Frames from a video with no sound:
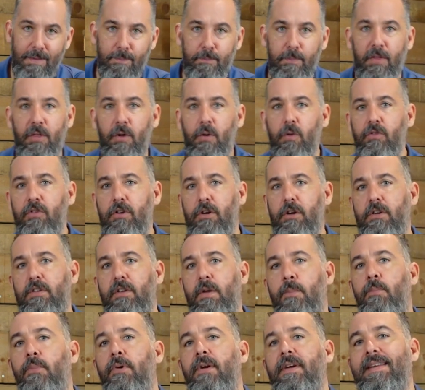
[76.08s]
But those are
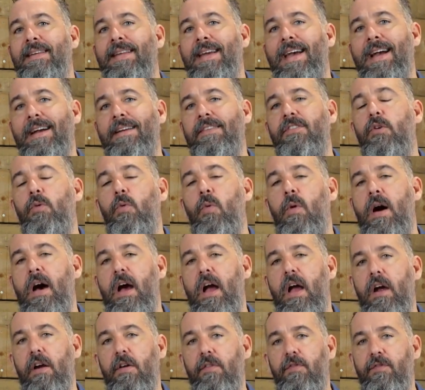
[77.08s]
to protect the
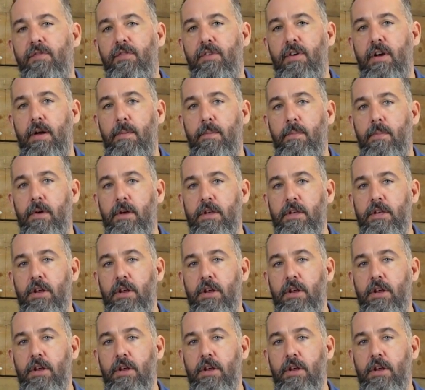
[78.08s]
wire from,